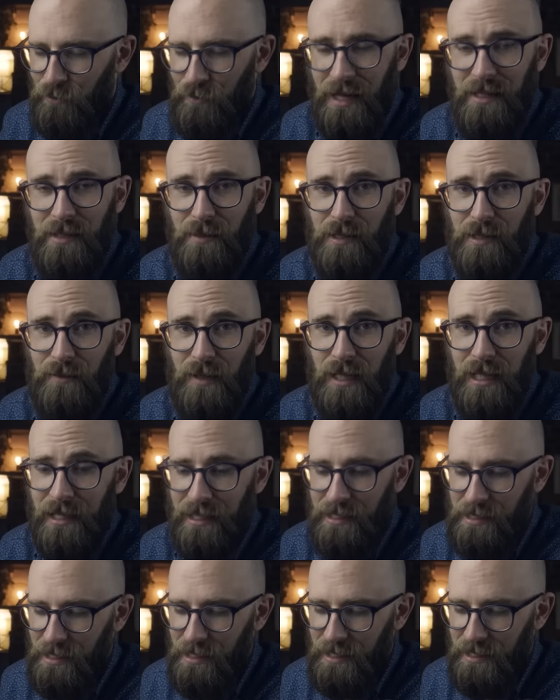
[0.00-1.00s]
Random
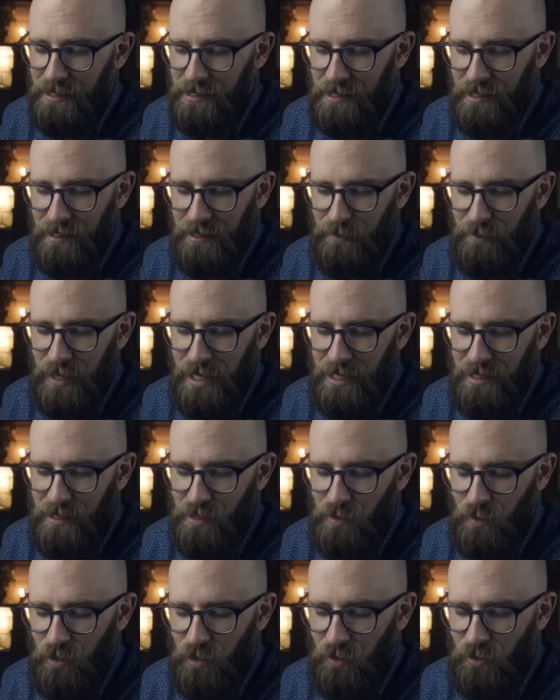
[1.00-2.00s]
civilian isn't instantly made
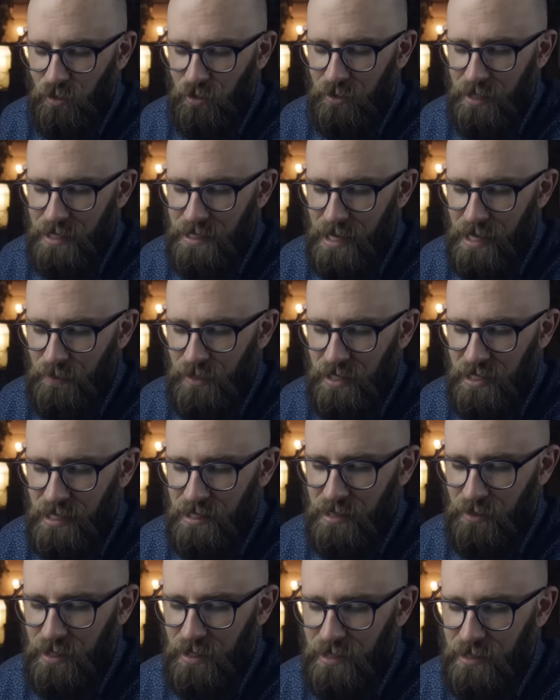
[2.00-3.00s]
into an honorary deputy,
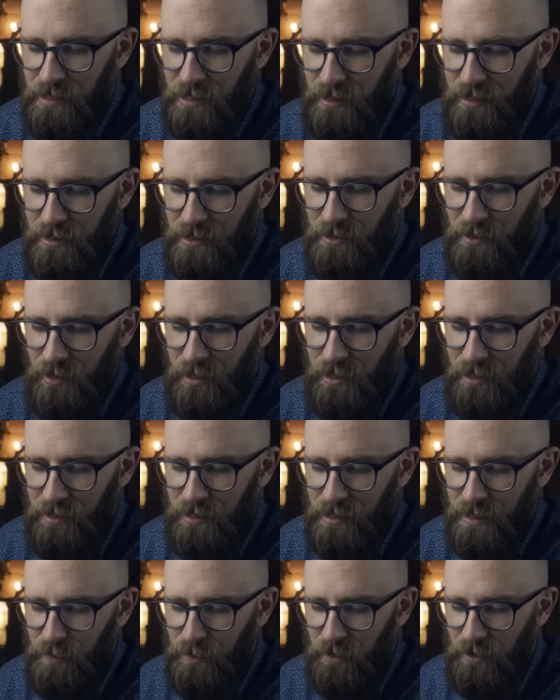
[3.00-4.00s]
so he starts crying
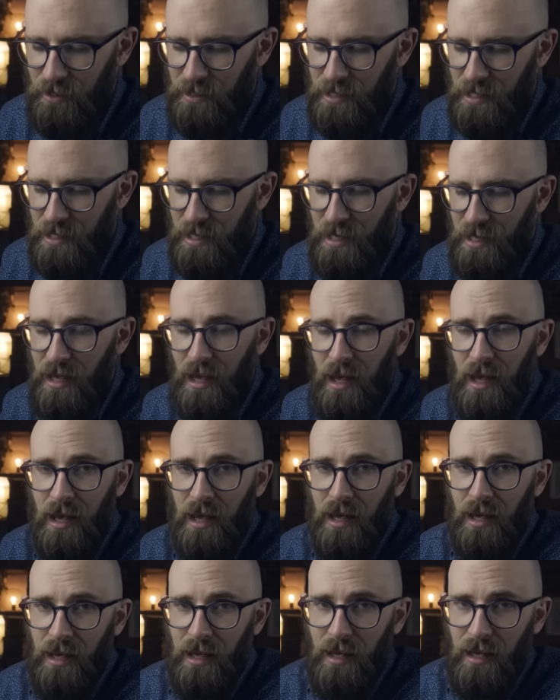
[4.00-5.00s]
conspiracy.
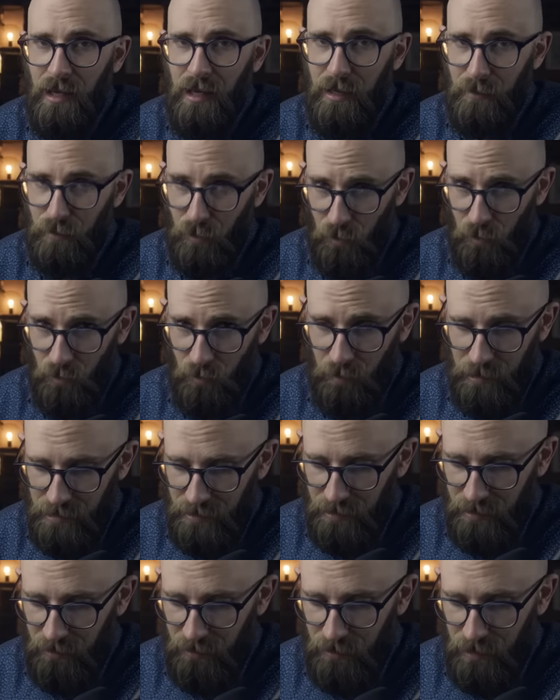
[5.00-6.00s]
And Paul
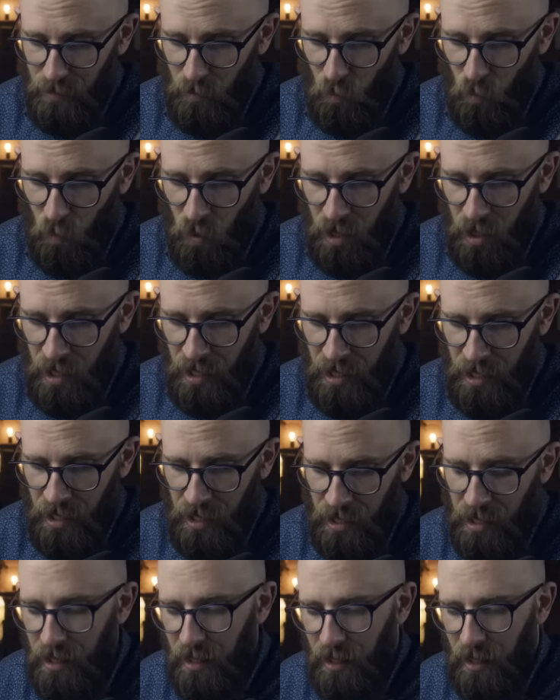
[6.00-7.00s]
wasn't the only
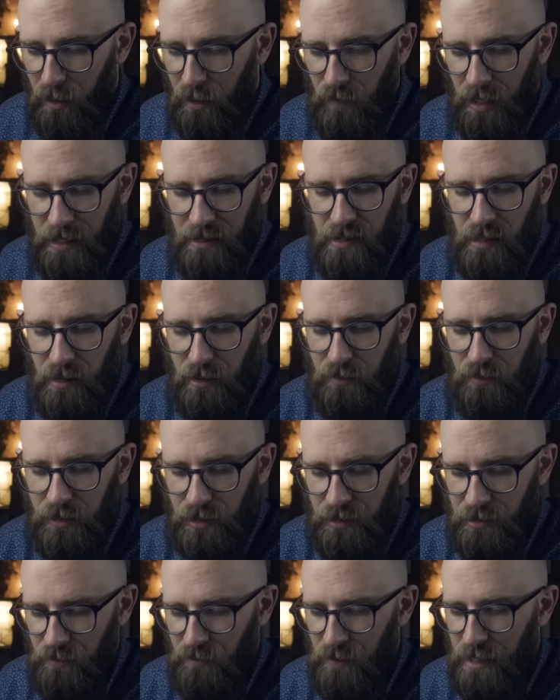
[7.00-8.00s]
one. In fact,
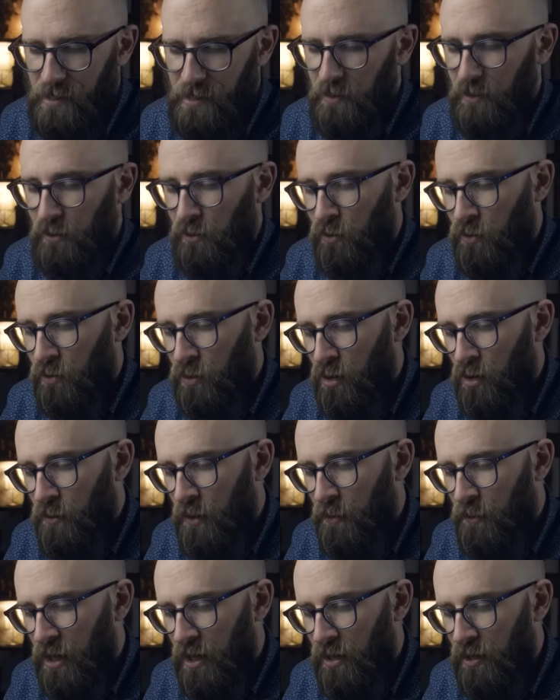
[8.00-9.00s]
Circleville's resident
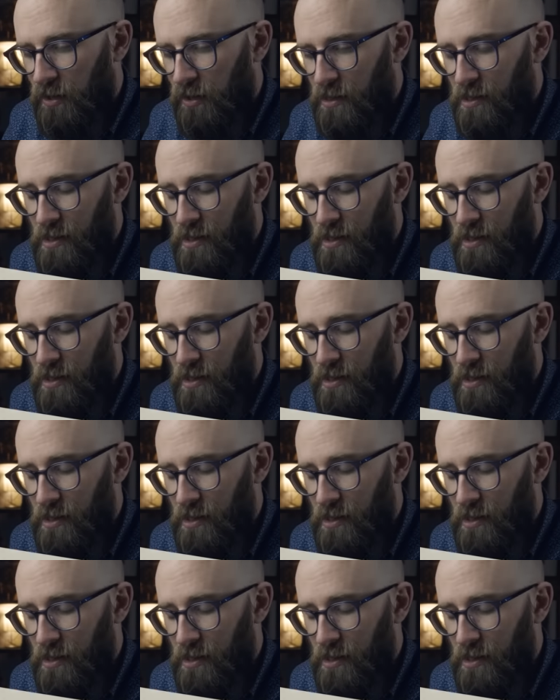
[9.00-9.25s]
rumor monger